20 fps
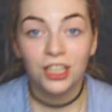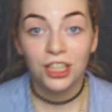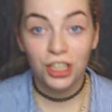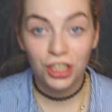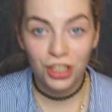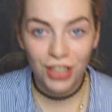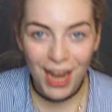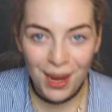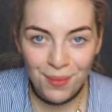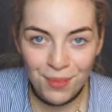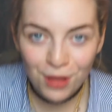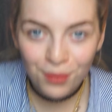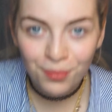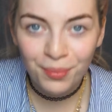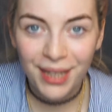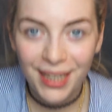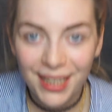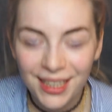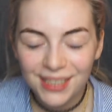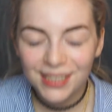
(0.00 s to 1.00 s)
shame on
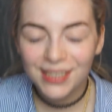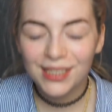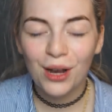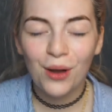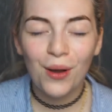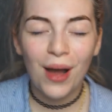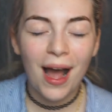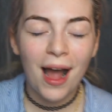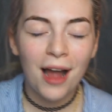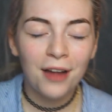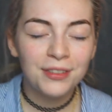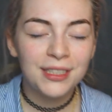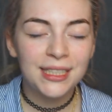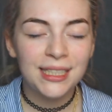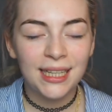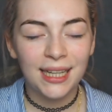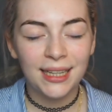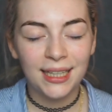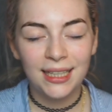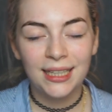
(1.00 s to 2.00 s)
me. So I've seen
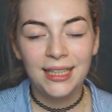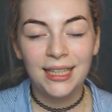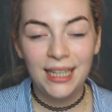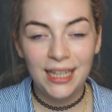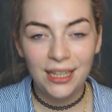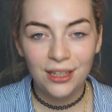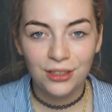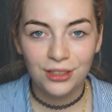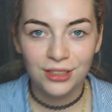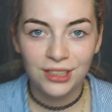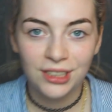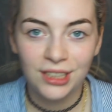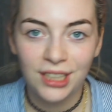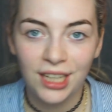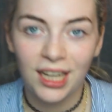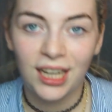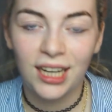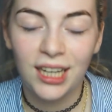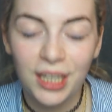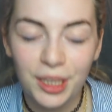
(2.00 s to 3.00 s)
that the neon
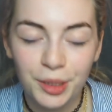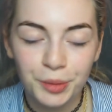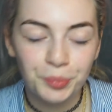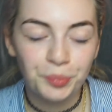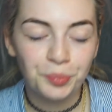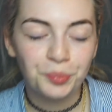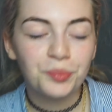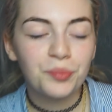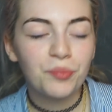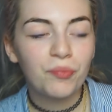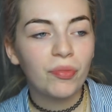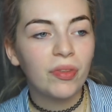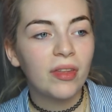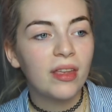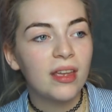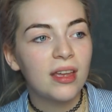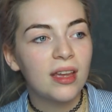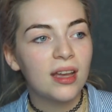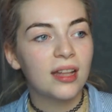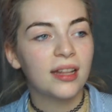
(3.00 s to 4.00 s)

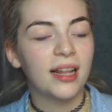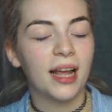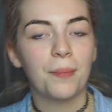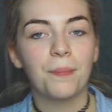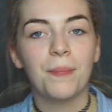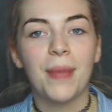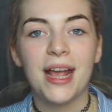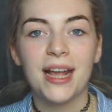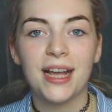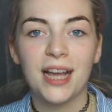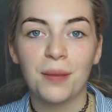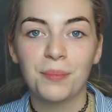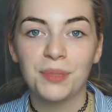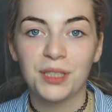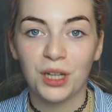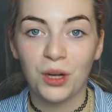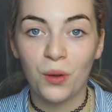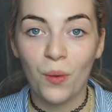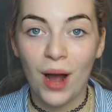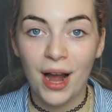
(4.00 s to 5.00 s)
like makeups
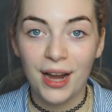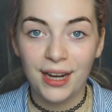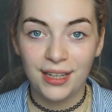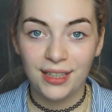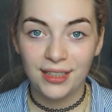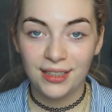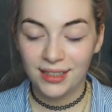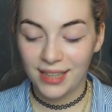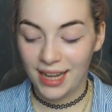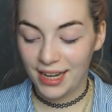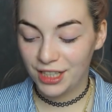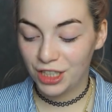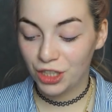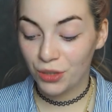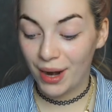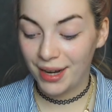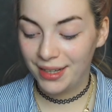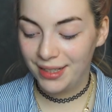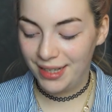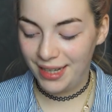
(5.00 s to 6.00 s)
are quite like
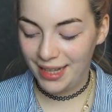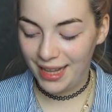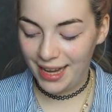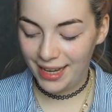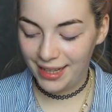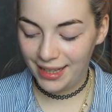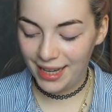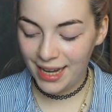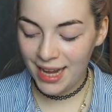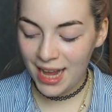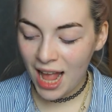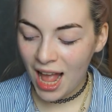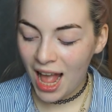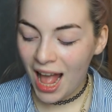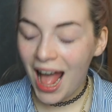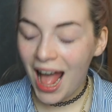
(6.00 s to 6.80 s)
trendy lately,